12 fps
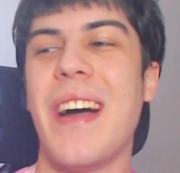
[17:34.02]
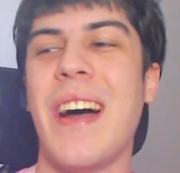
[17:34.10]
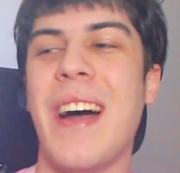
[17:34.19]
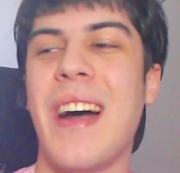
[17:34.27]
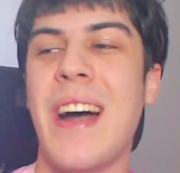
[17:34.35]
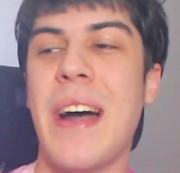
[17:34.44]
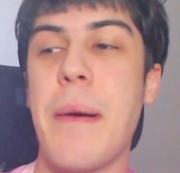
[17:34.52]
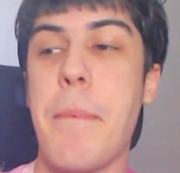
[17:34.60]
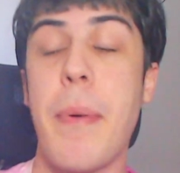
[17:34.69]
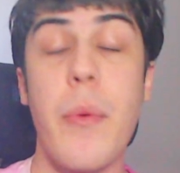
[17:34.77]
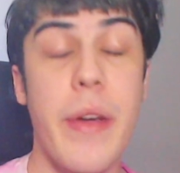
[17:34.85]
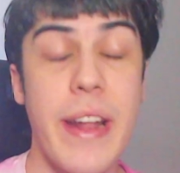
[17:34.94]
Uh,
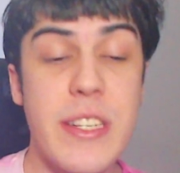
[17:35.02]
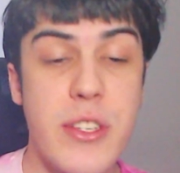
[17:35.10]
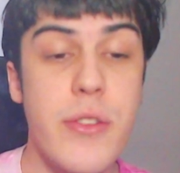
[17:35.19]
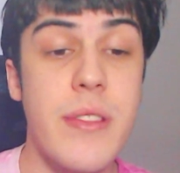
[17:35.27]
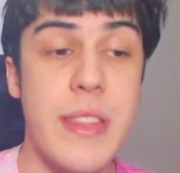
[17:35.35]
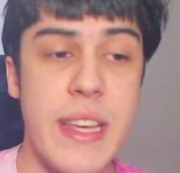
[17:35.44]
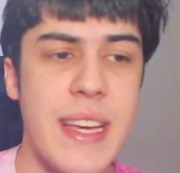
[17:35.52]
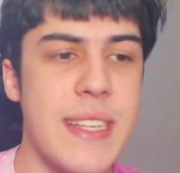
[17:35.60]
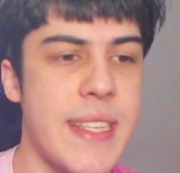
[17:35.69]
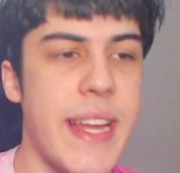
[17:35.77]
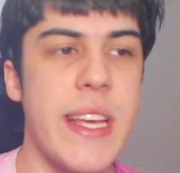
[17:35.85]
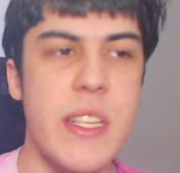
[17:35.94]
but what I do think
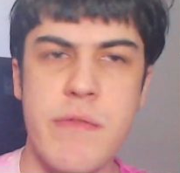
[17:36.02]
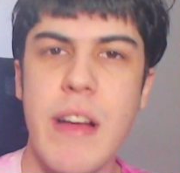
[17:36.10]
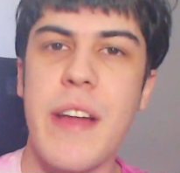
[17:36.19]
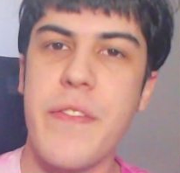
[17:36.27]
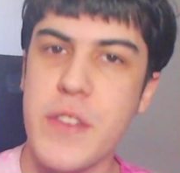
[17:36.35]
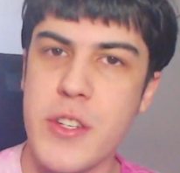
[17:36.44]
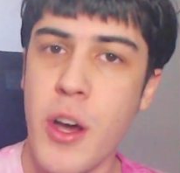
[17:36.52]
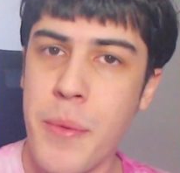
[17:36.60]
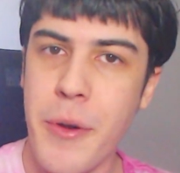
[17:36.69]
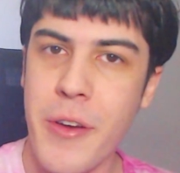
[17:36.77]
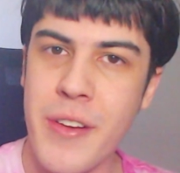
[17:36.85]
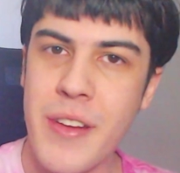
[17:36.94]
is that he's right for
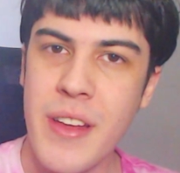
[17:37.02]
Tomo.